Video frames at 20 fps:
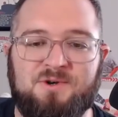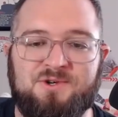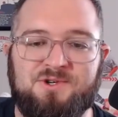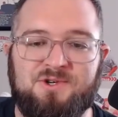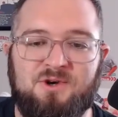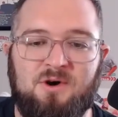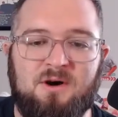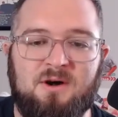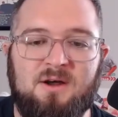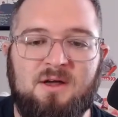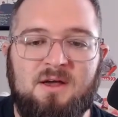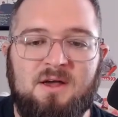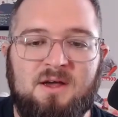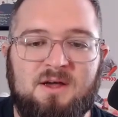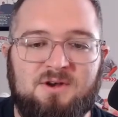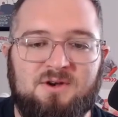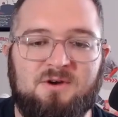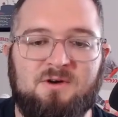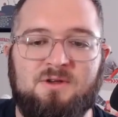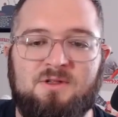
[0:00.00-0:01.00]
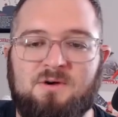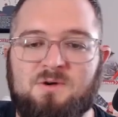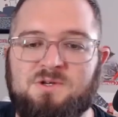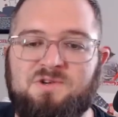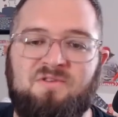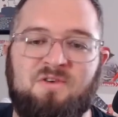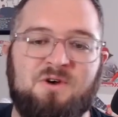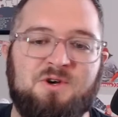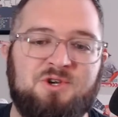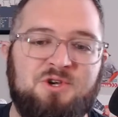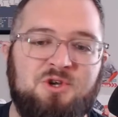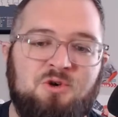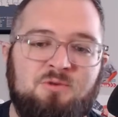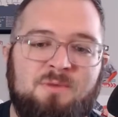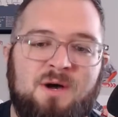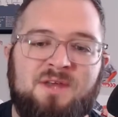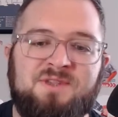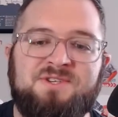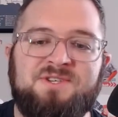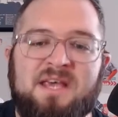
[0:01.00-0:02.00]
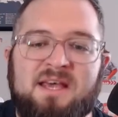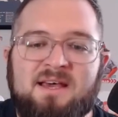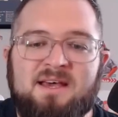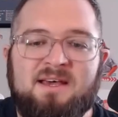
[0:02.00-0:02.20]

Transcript: start during those first 2 months.